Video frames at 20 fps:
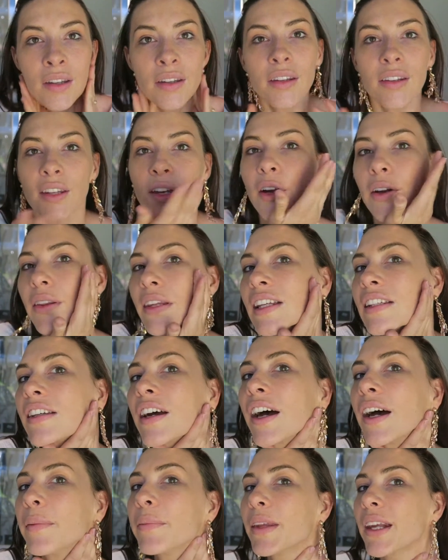The only
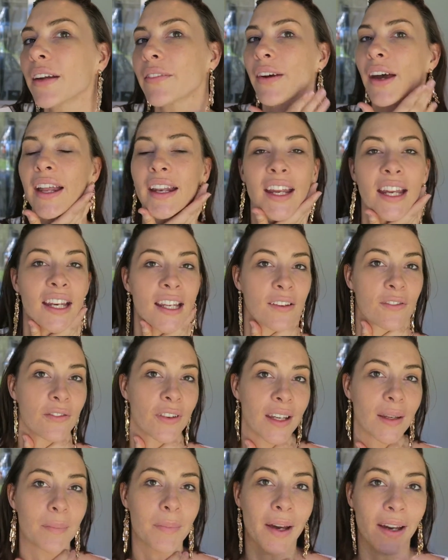time that I've had any
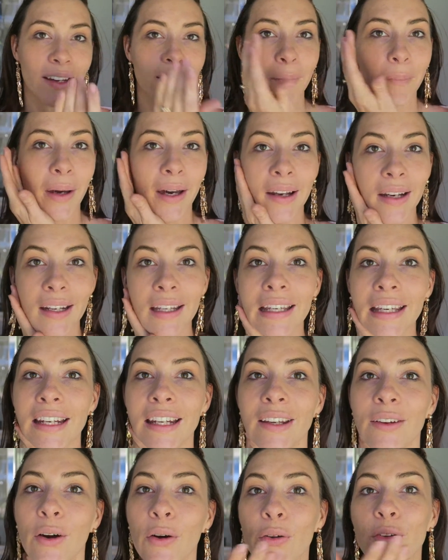feedback about it
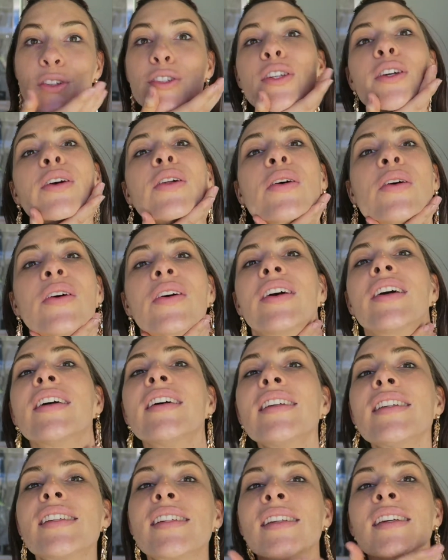getting onto
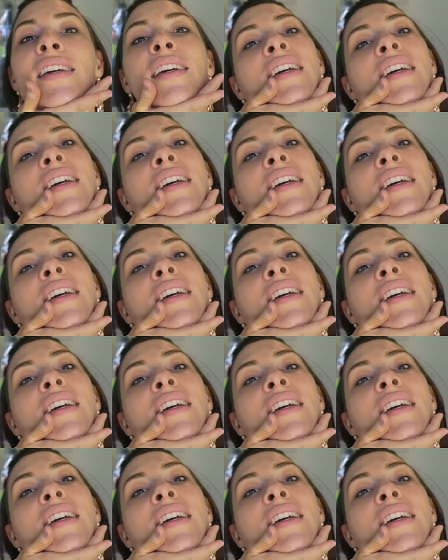clothes